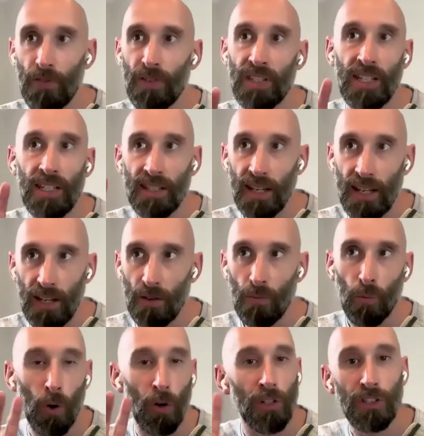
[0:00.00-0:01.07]
obviously,
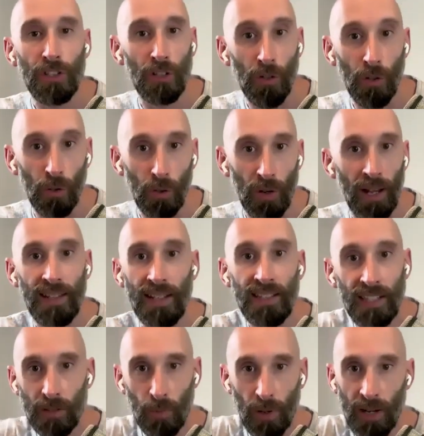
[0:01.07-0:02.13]
warts and all, like,
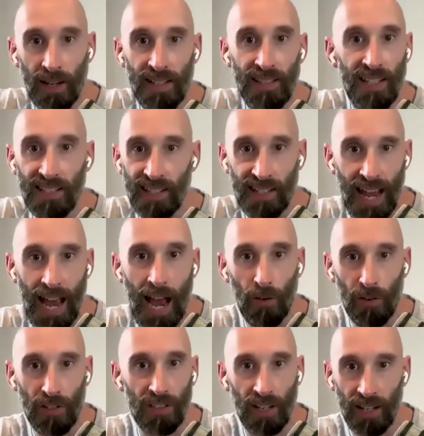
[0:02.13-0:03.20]
this is what it is. These are the
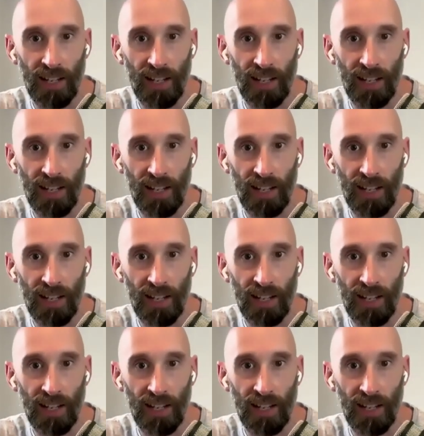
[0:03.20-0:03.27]
hours.